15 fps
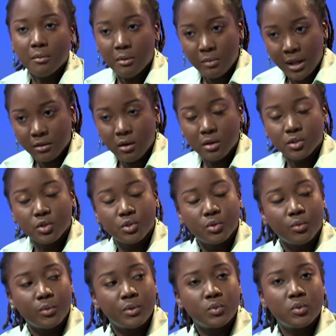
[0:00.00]
Like Dr.
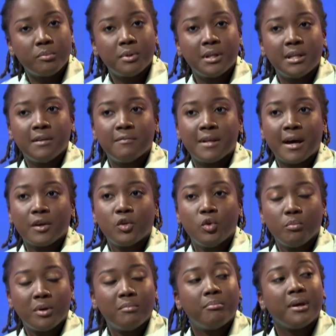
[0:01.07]
Jones, we believe that
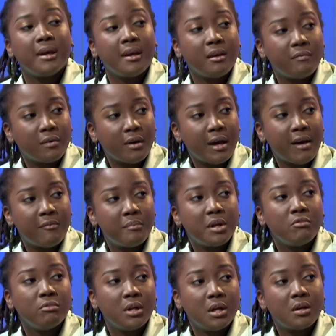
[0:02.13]
human behavior have
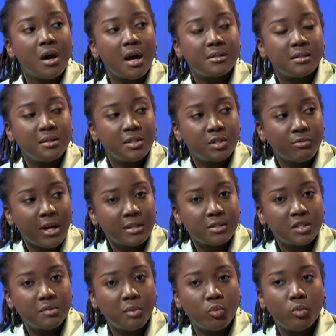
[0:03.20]
been really causing these
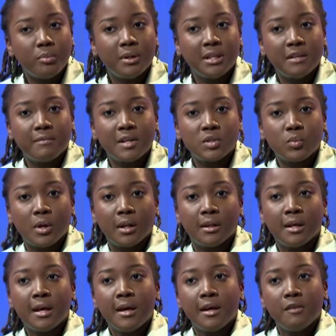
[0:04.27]
crashes, but we believe as well
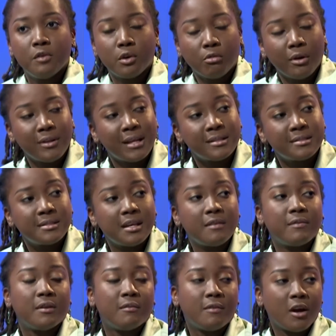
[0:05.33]
if you create that safe
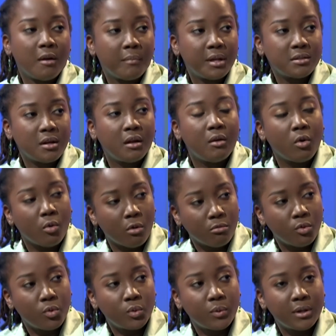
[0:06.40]
environment along our
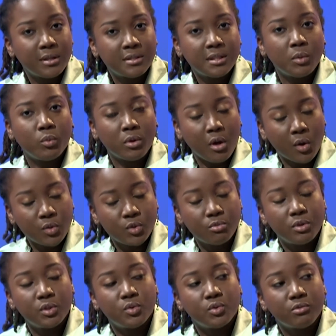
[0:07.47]
roadways, it would also
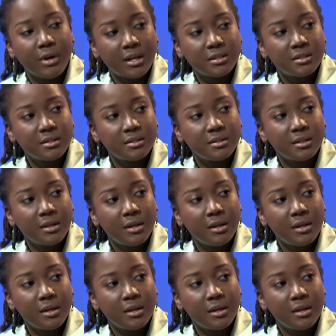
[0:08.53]
reduce crashes.